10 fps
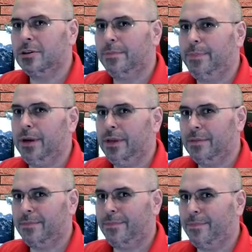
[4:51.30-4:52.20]

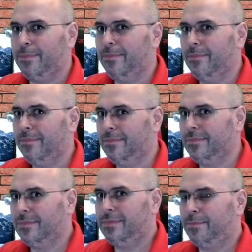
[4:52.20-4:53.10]
billion
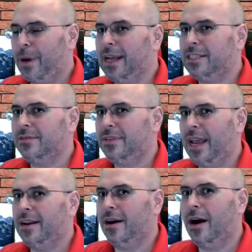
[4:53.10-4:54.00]
bytes of
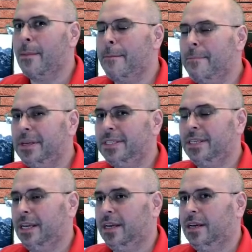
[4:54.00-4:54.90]
data are
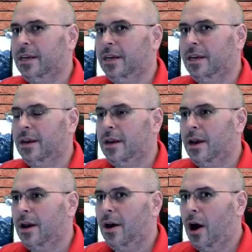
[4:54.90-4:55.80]
missing
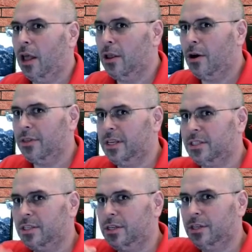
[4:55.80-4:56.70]
along
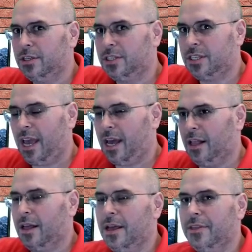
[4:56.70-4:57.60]
this scale
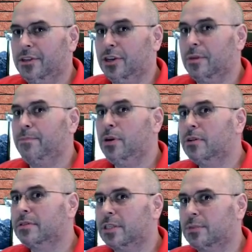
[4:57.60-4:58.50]
that your computer
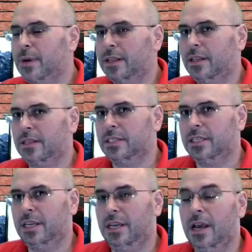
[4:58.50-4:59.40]
is expecting to
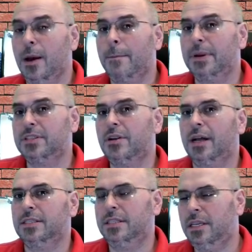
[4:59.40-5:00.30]
see, but it's not
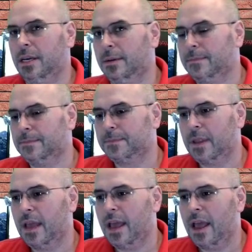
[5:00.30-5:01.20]
seeing.
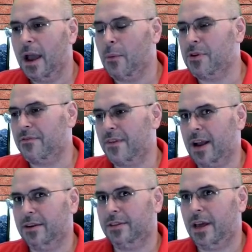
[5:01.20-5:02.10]
when you
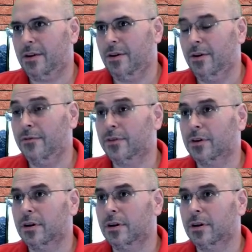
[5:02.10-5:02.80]
factor that over